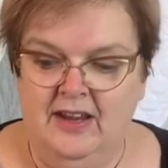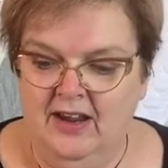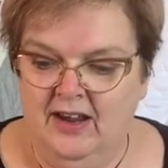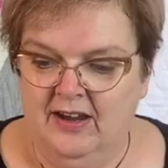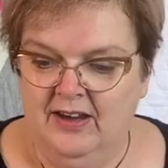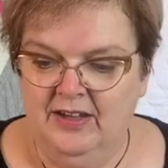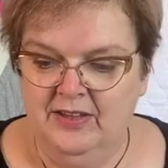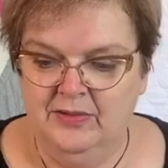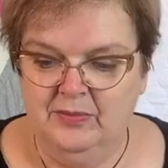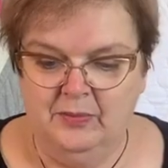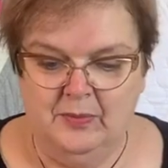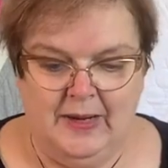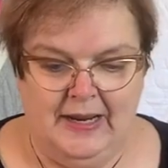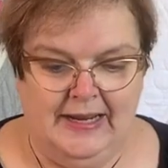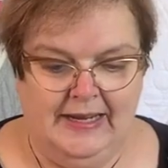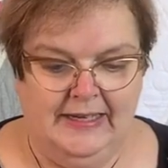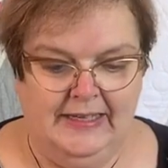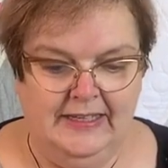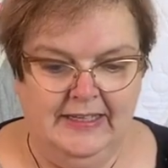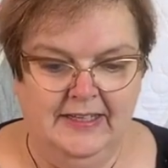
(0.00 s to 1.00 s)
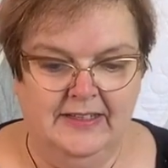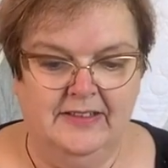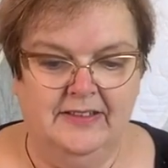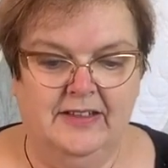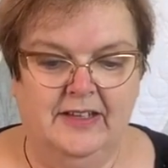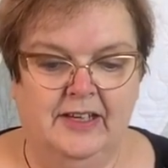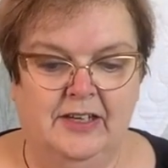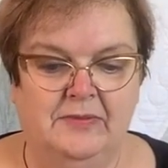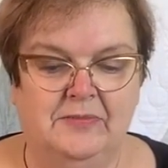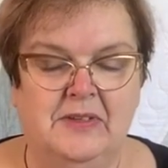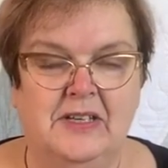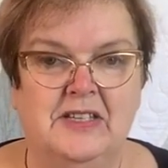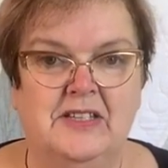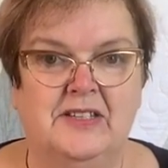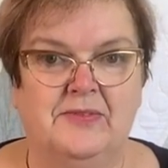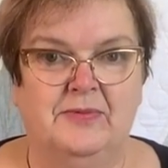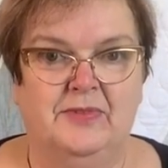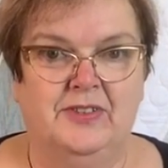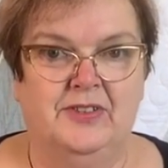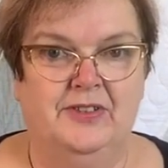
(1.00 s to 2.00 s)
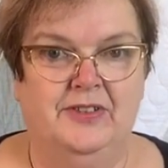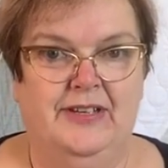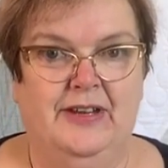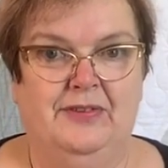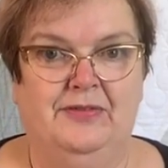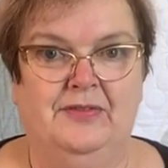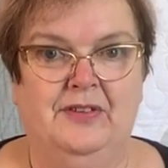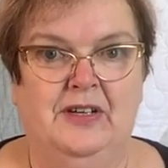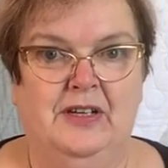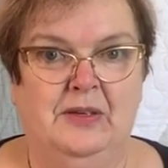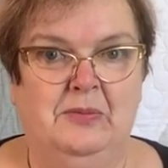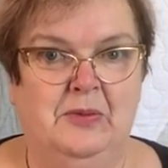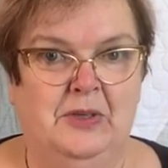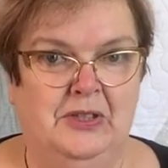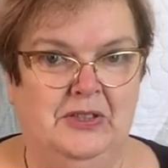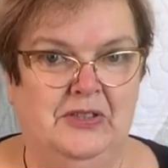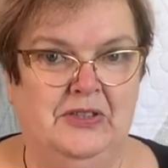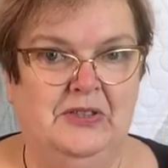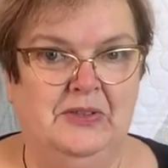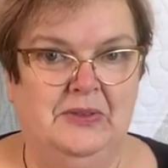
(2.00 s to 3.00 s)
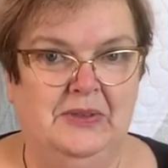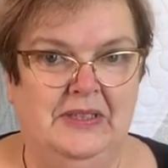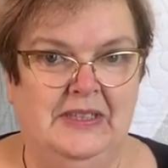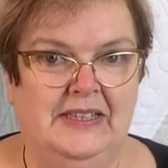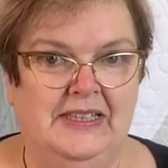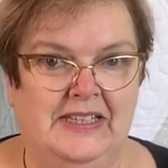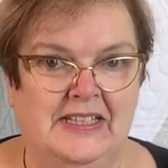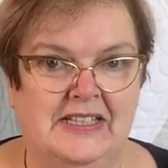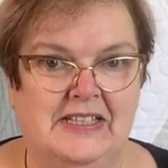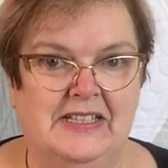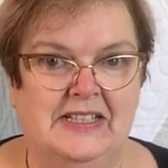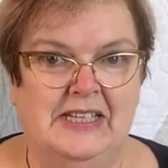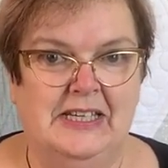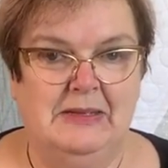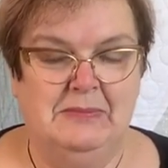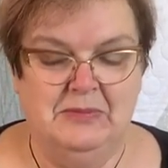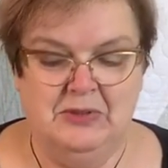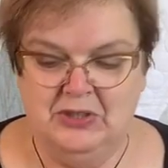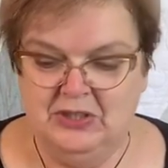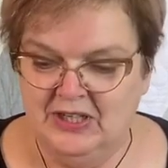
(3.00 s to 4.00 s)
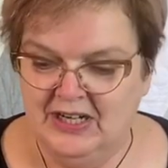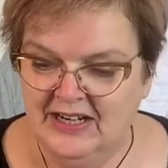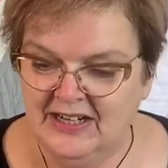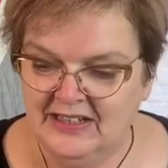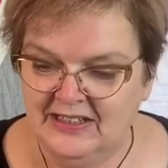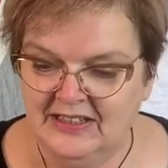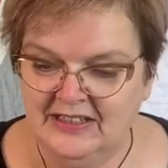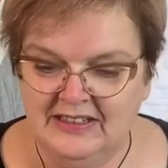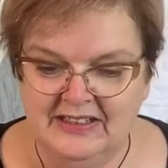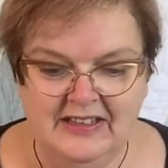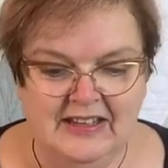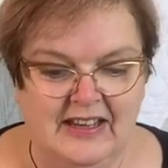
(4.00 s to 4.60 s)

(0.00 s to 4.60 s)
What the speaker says: Either way, it's definitely worth doing this to keep track,